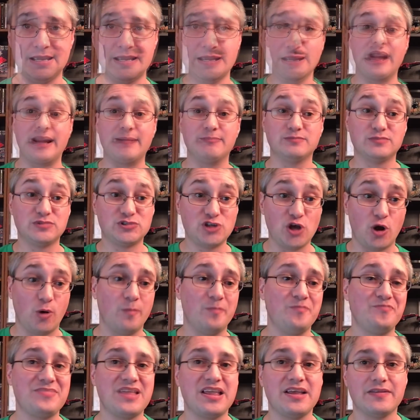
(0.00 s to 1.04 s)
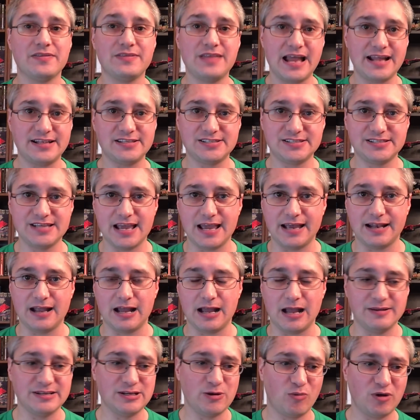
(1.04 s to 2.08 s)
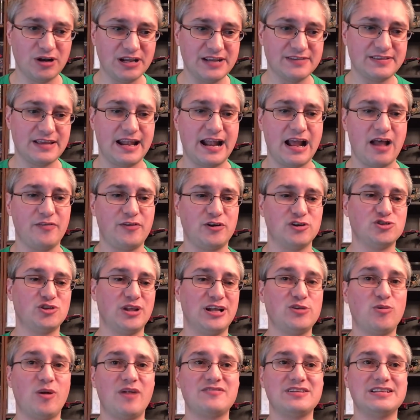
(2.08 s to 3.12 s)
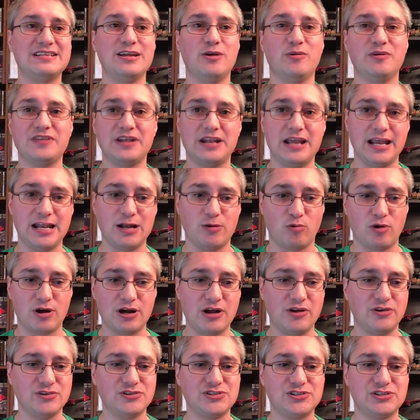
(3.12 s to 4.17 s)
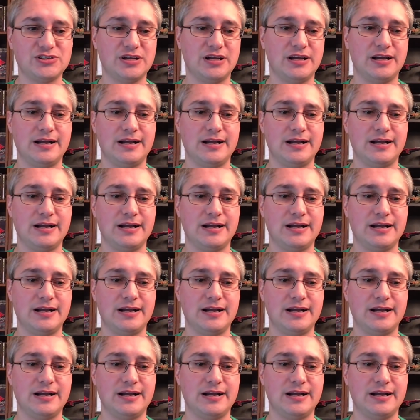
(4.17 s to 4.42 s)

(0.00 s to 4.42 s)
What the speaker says: Okay, so that said, I did want to get that out there so I don't have to deal with it anywhere else.